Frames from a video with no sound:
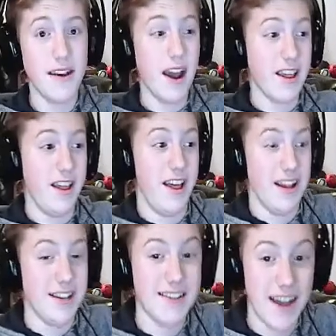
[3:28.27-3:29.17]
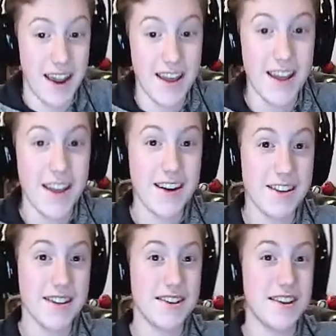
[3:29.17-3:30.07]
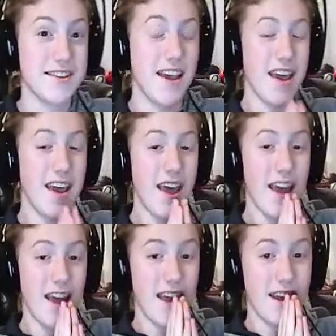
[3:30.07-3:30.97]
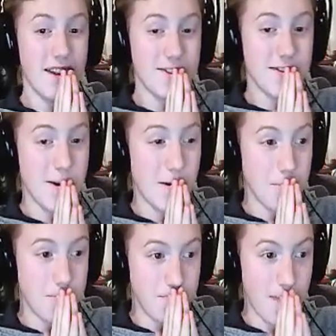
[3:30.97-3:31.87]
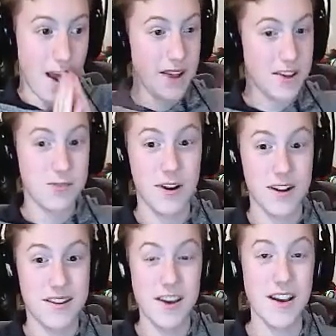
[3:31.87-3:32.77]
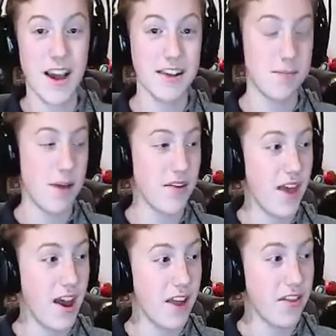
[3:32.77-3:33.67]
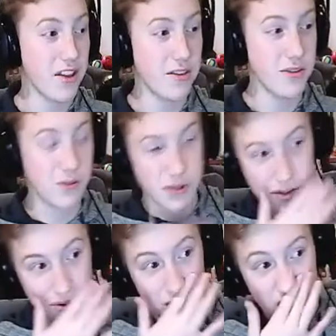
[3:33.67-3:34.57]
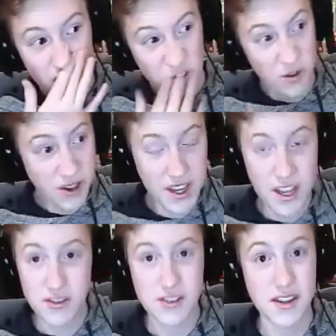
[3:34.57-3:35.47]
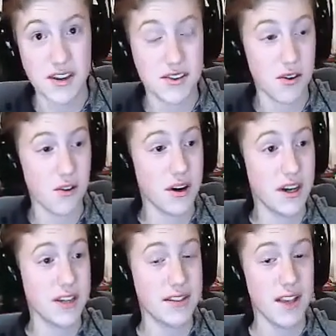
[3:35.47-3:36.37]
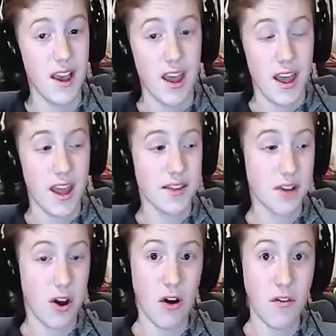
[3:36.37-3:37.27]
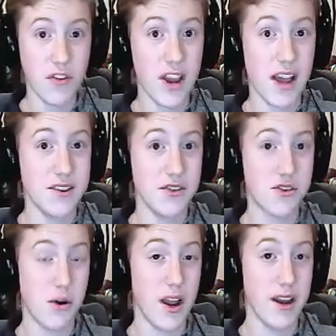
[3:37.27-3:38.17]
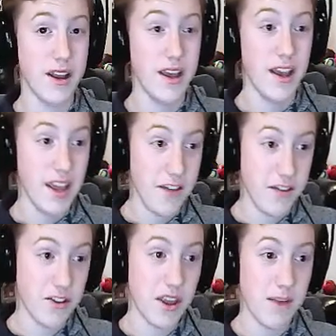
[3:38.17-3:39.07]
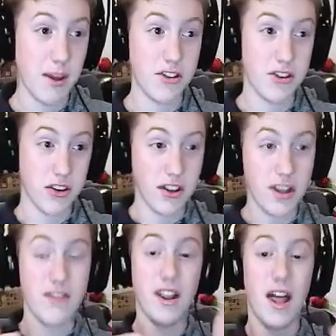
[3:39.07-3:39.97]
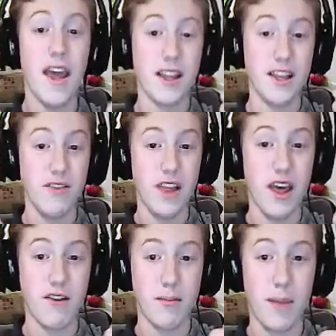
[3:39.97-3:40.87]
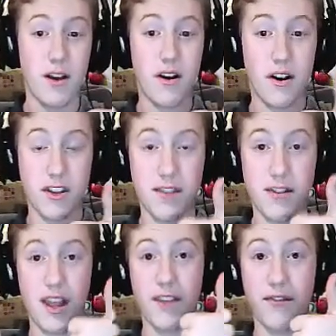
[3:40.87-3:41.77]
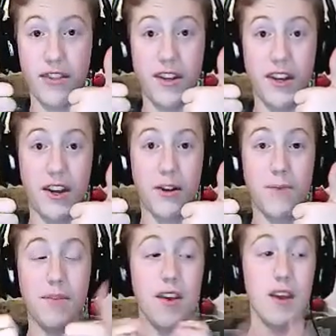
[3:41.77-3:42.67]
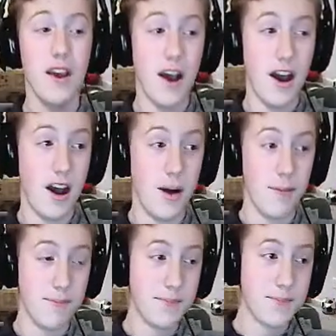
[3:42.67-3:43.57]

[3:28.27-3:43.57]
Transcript: night last night, needless to say, and so I just wanted to tell you guys about that. I thought those were two really interesting stories and so hopefully you guys enjoyed. If you did, make sure you leave a like. Leave a like for my car and leave a like for the deer. Um,